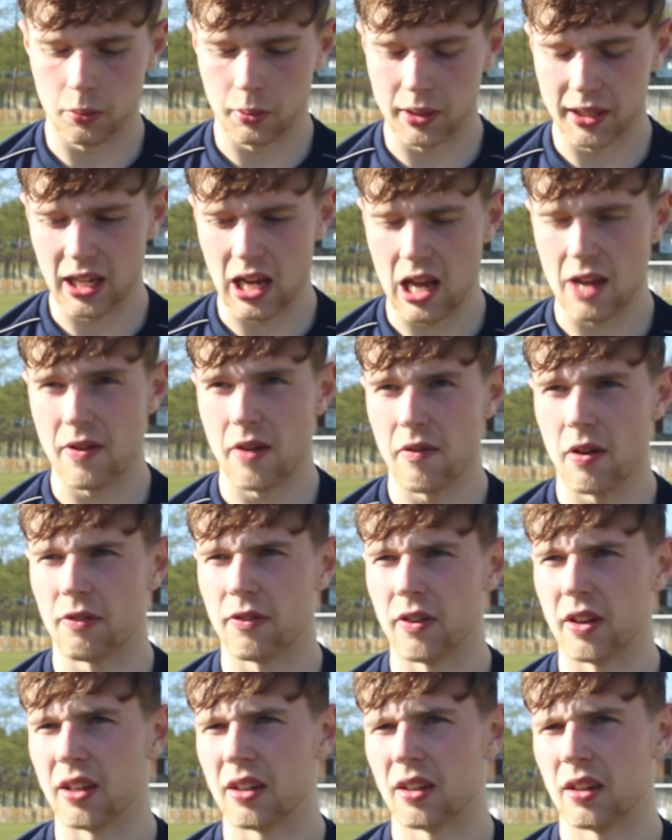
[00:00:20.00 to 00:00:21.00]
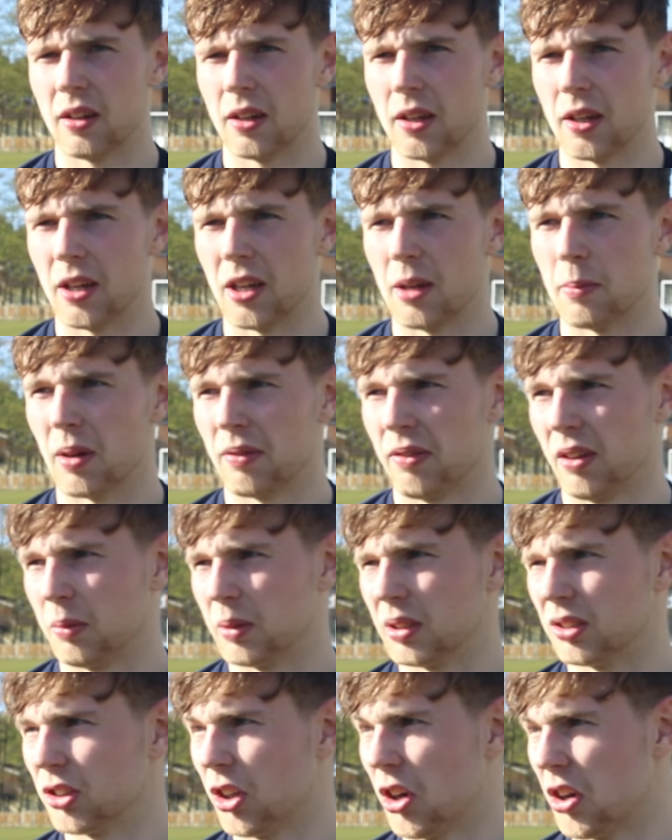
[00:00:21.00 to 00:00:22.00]
gave everything. I think
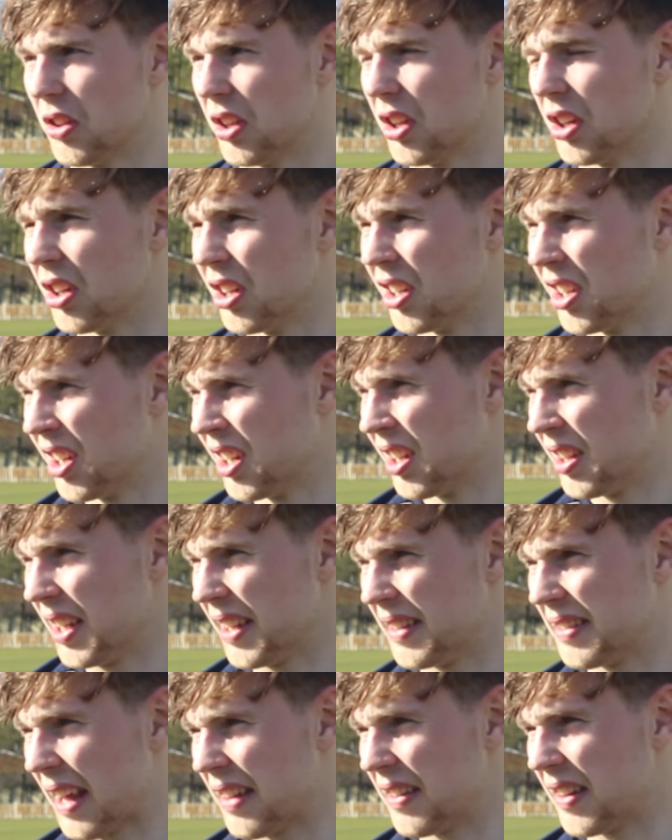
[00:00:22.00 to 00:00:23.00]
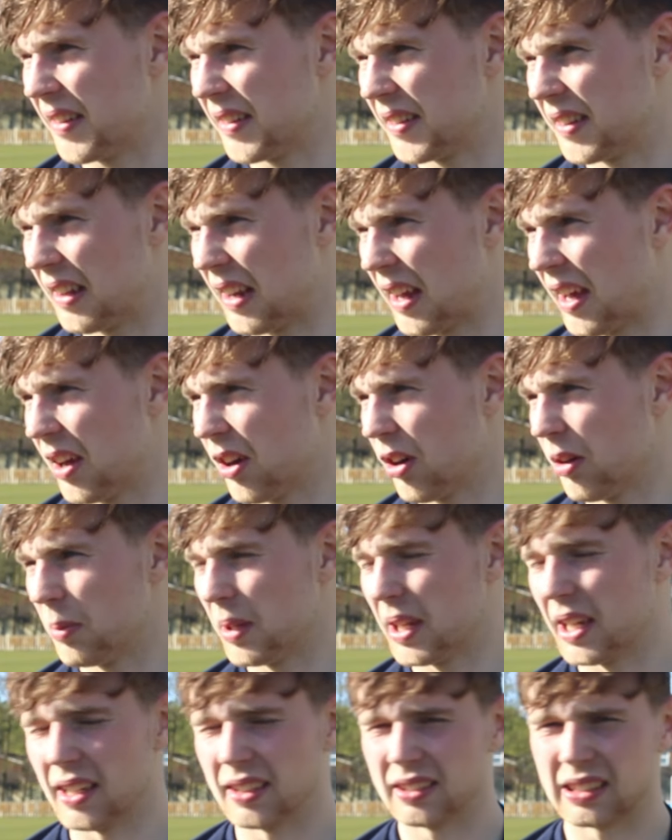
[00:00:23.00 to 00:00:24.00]
we saw the attendance today,
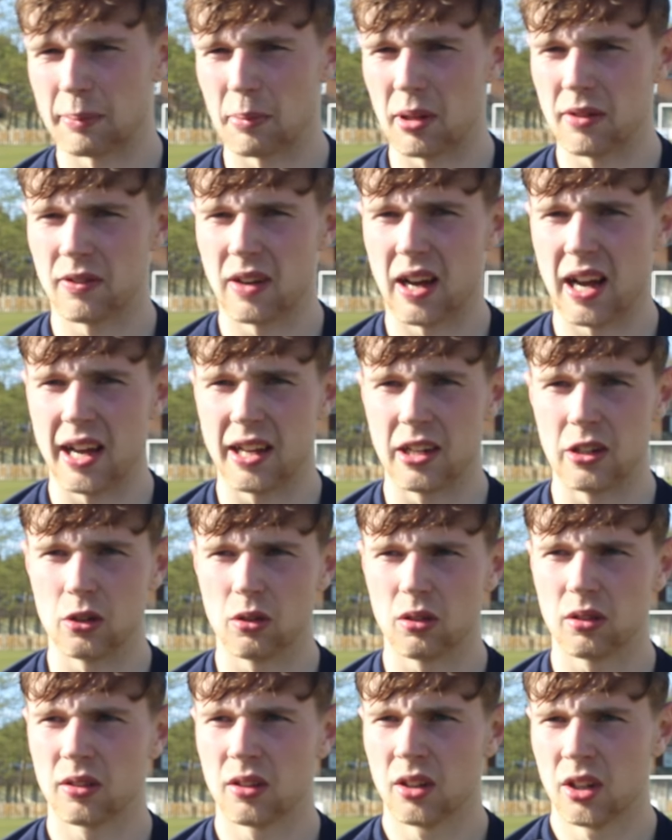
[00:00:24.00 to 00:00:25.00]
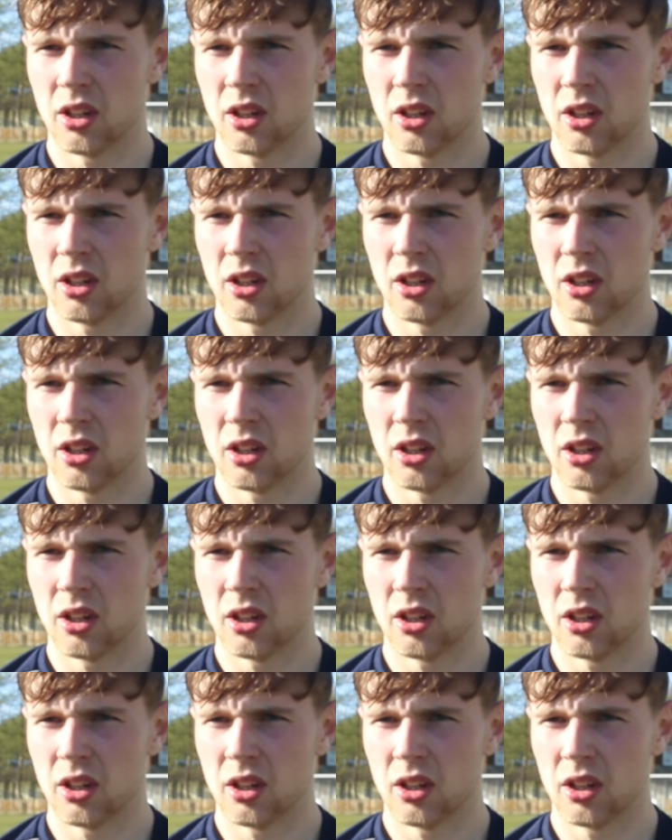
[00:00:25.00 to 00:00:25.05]
albeit a semi-final.